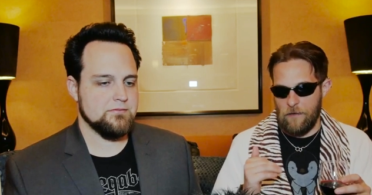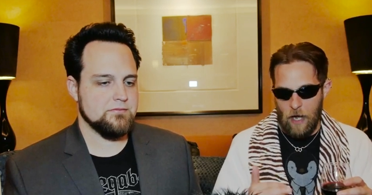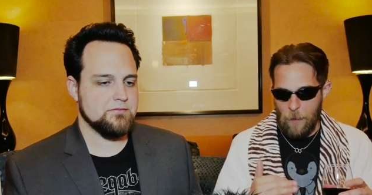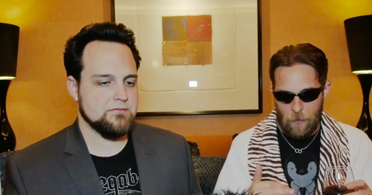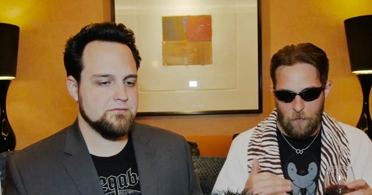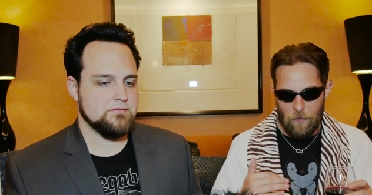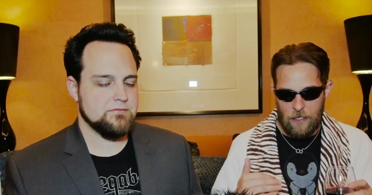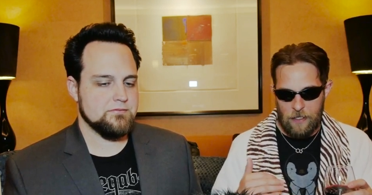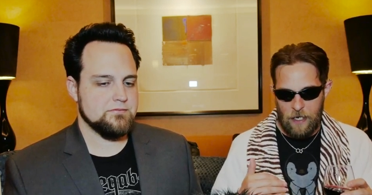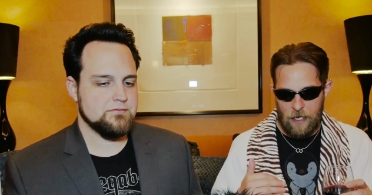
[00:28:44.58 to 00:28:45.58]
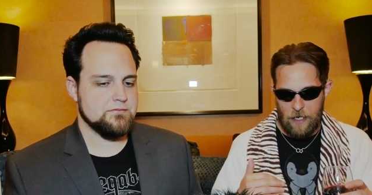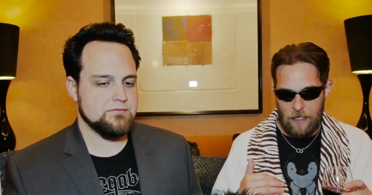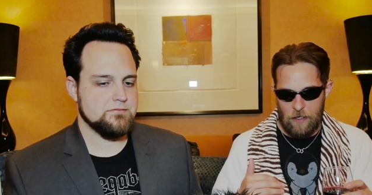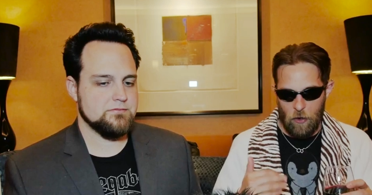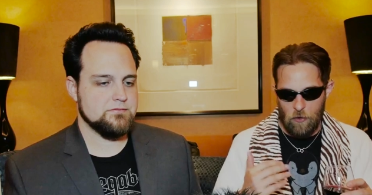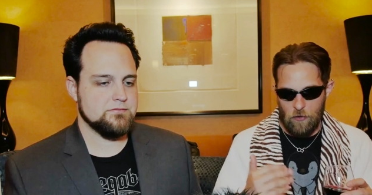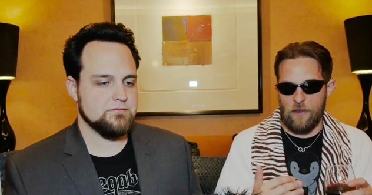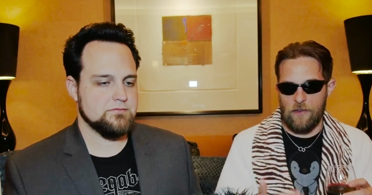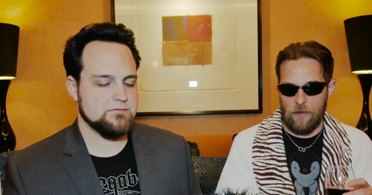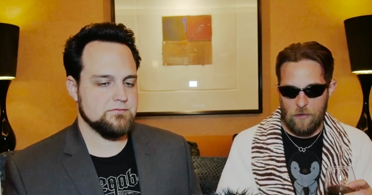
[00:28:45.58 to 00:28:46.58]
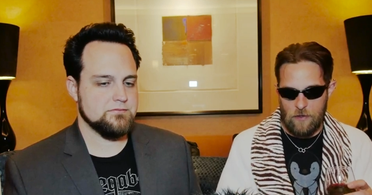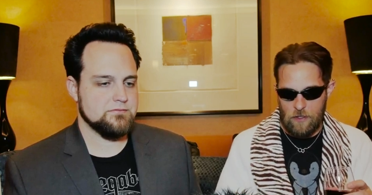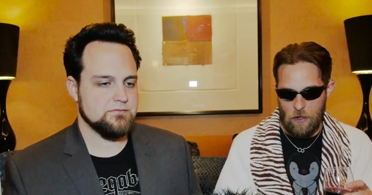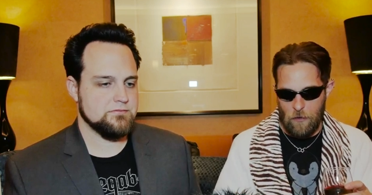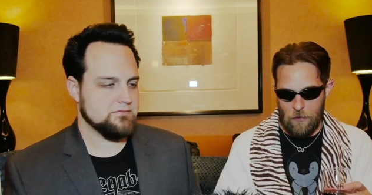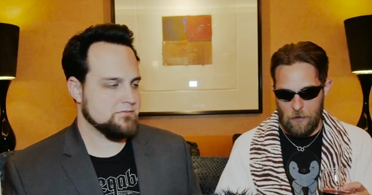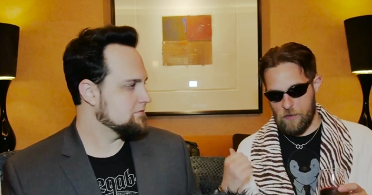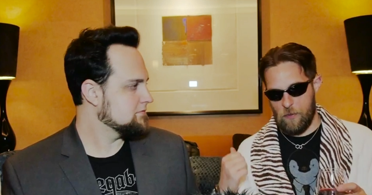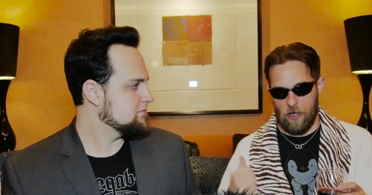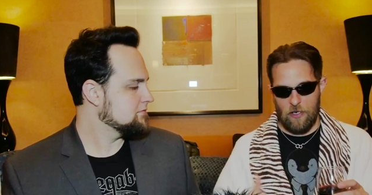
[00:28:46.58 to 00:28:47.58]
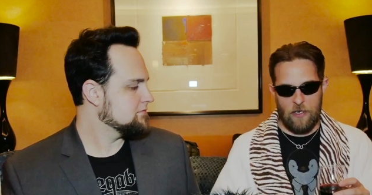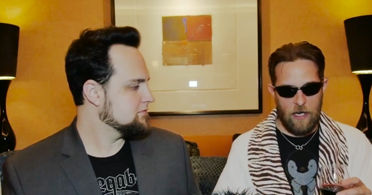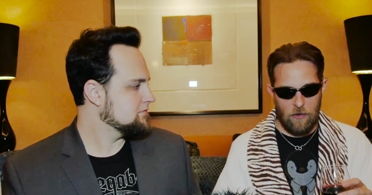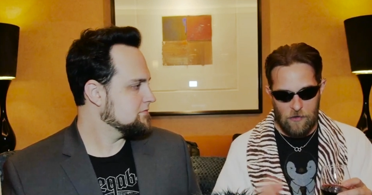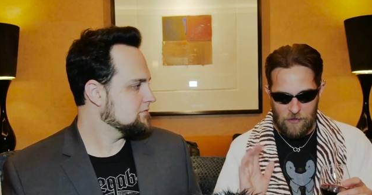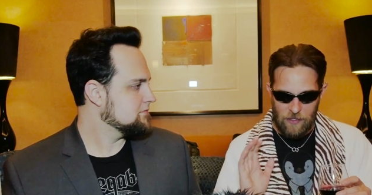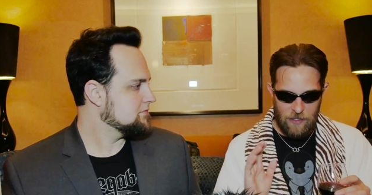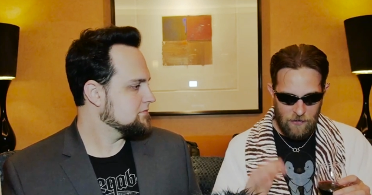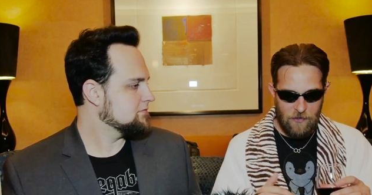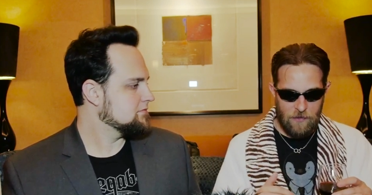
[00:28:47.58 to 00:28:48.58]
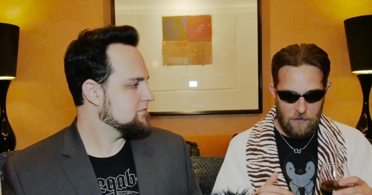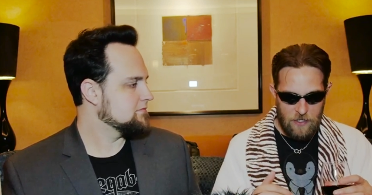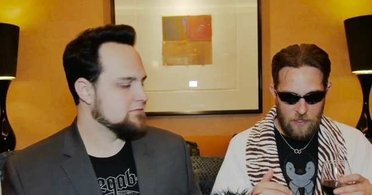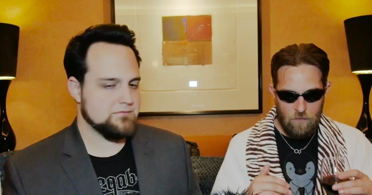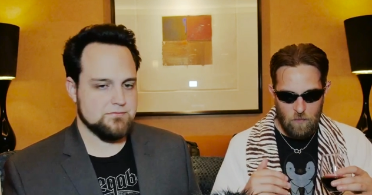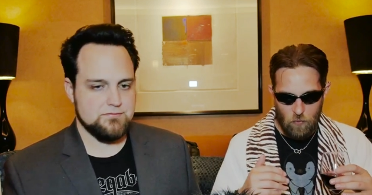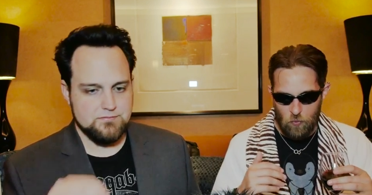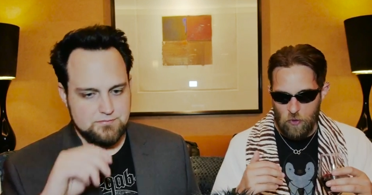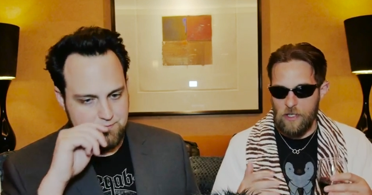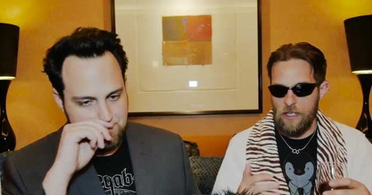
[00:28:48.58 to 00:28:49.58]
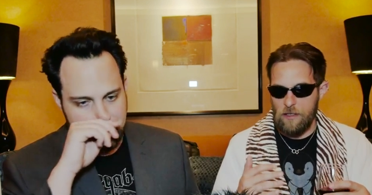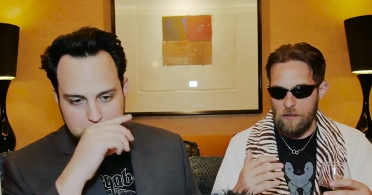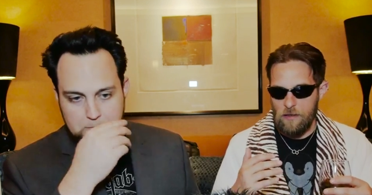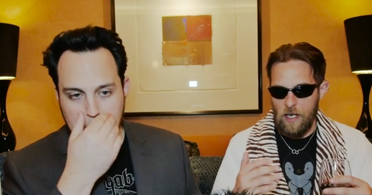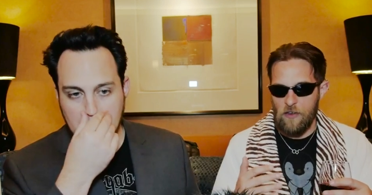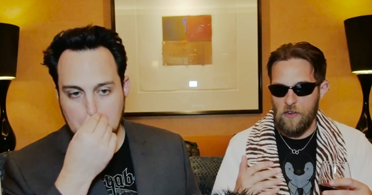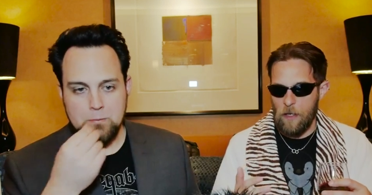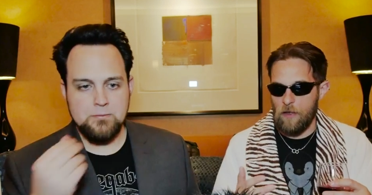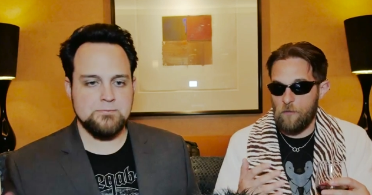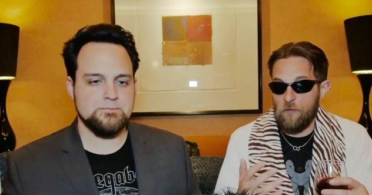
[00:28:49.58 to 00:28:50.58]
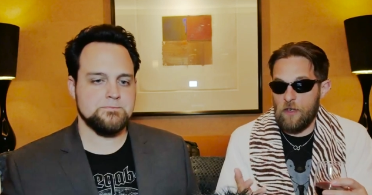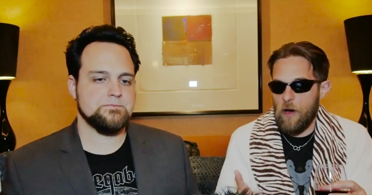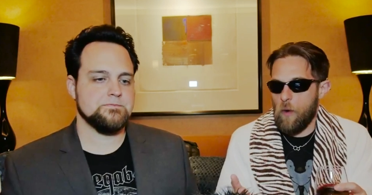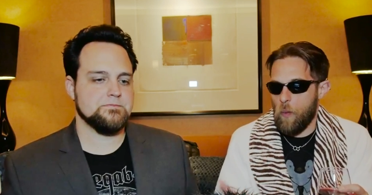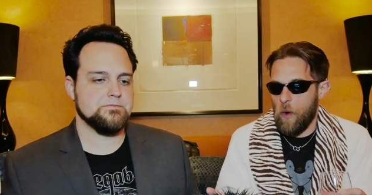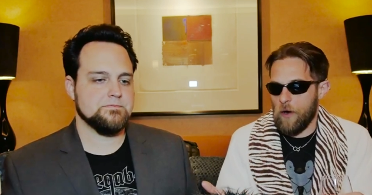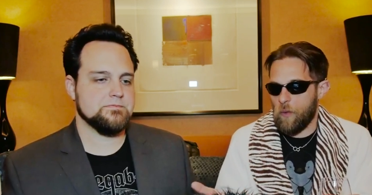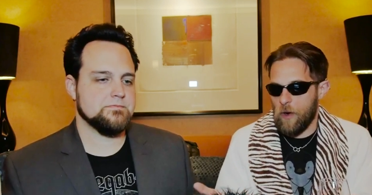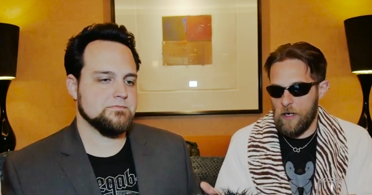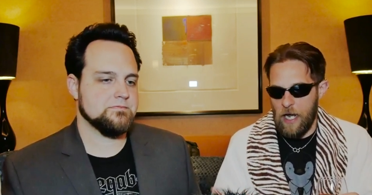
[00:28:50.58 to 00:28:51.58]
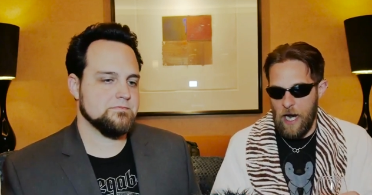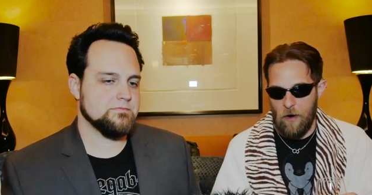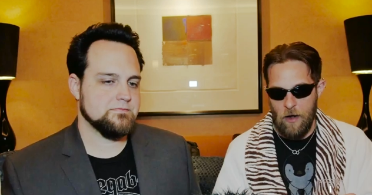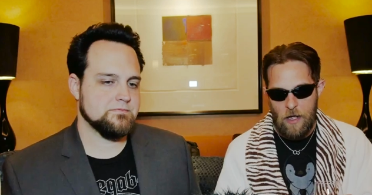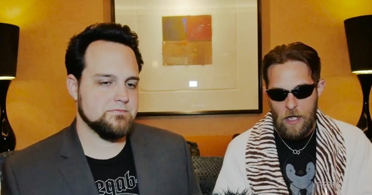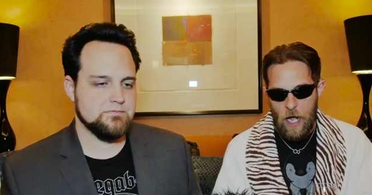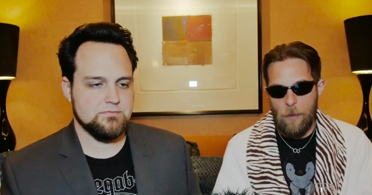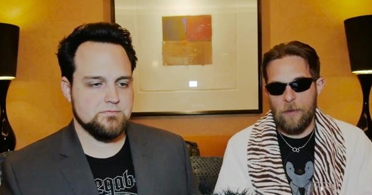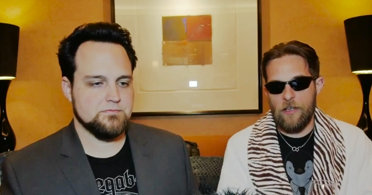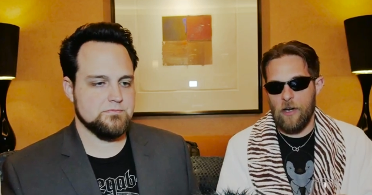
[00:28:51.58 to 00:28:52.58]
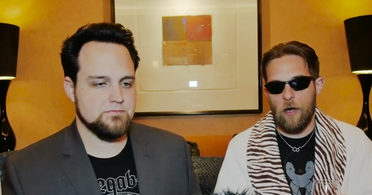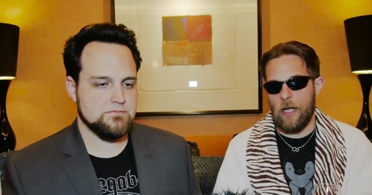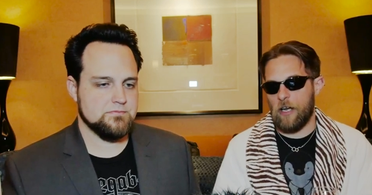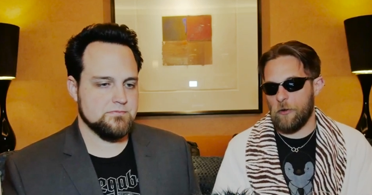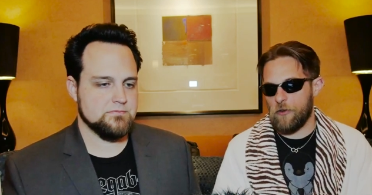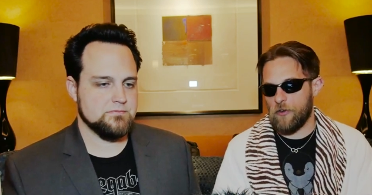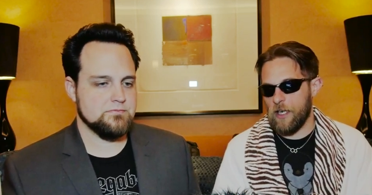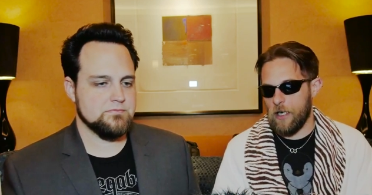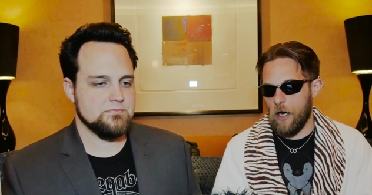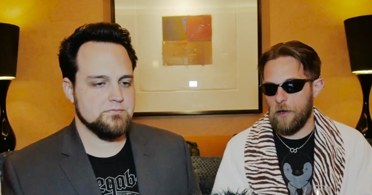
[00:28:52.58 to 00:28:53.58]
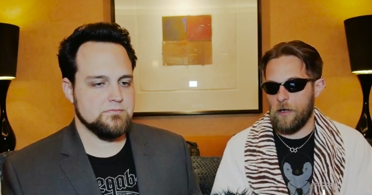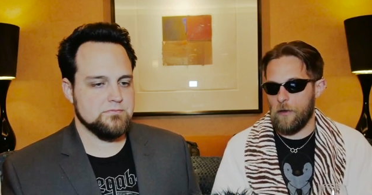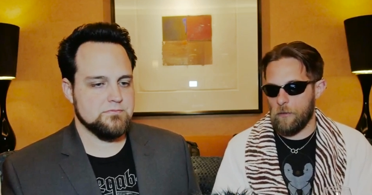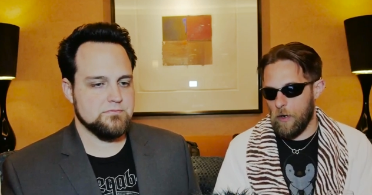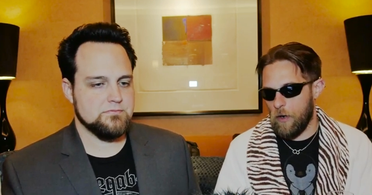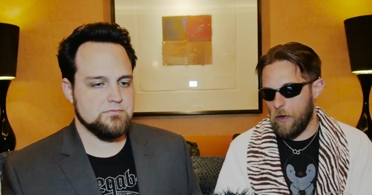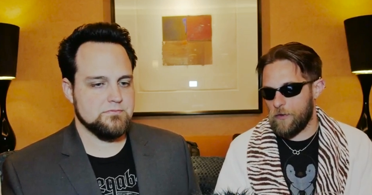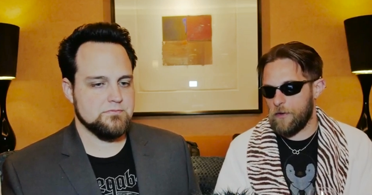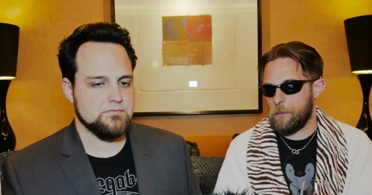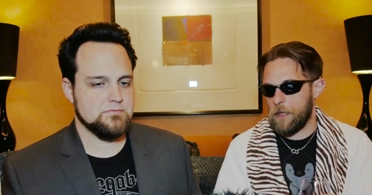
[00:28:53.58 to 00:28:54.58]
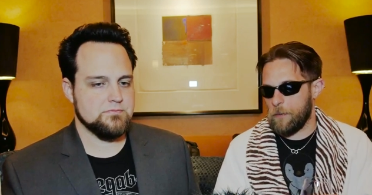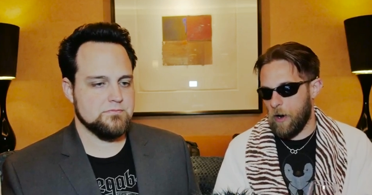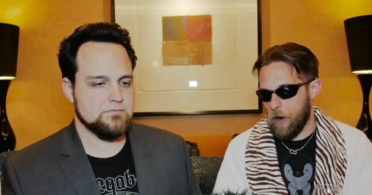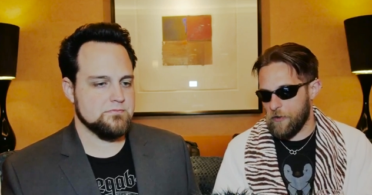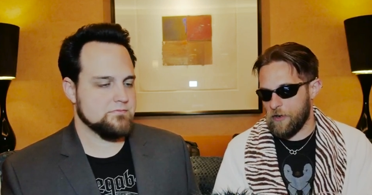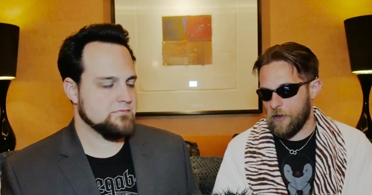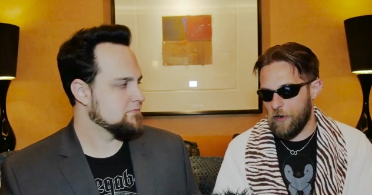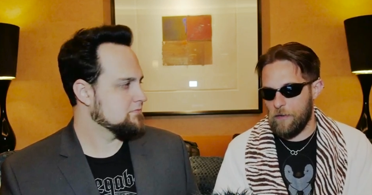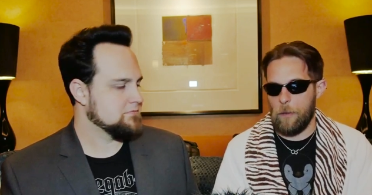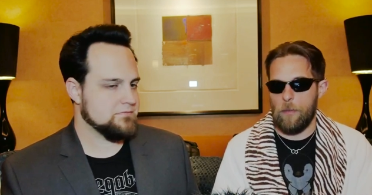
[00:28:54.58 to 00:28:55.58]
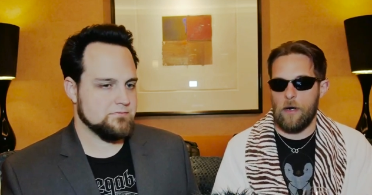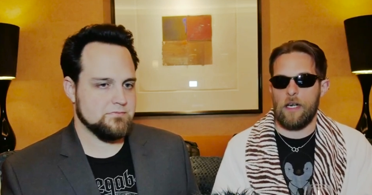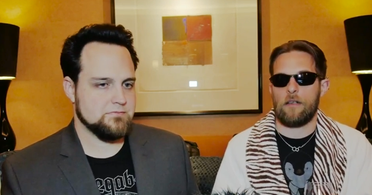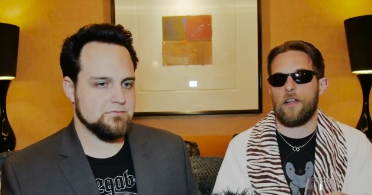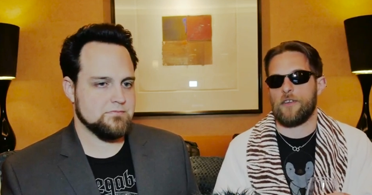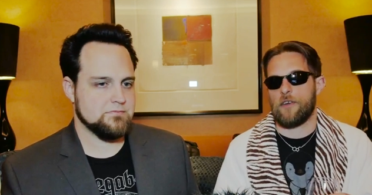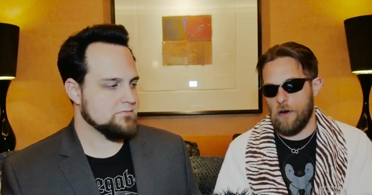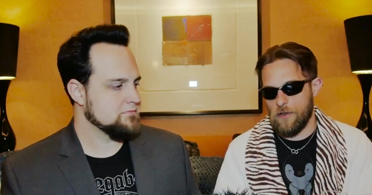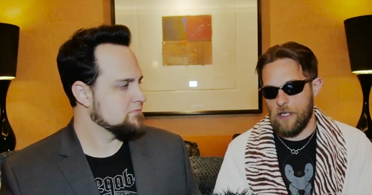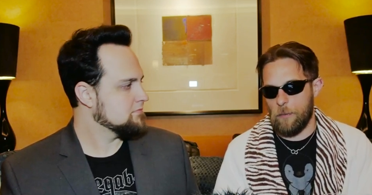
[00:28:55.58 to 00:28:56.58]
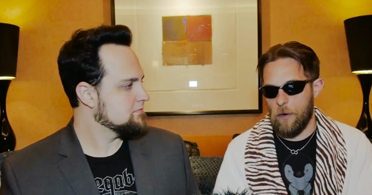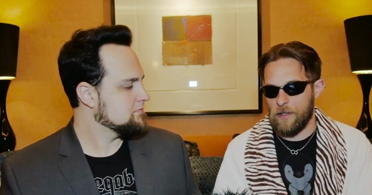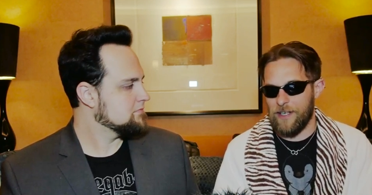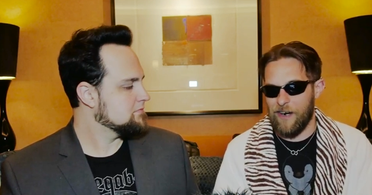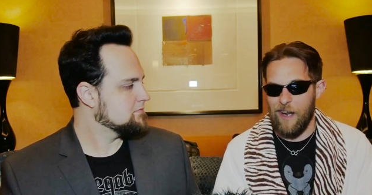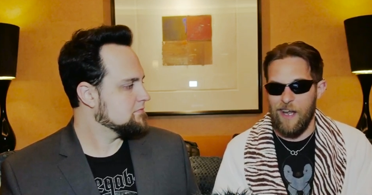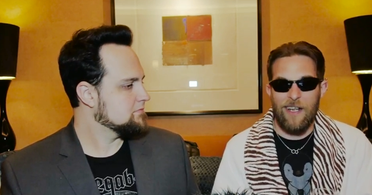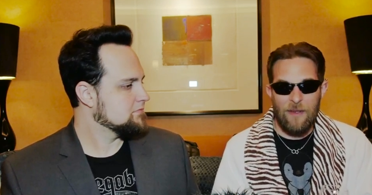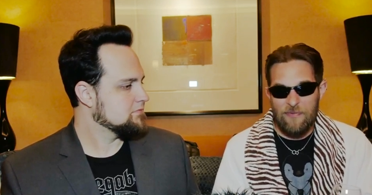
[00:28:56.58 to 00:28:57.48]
Speaker 1: and not providing a alternate solution other than just put it on your house. It's like let's let's really kind of spell and figure out what and where and how. I mean, because in all reality, it's like oh, you know, on the roads, people cars are going to drive on parking lots, cars are going to park there.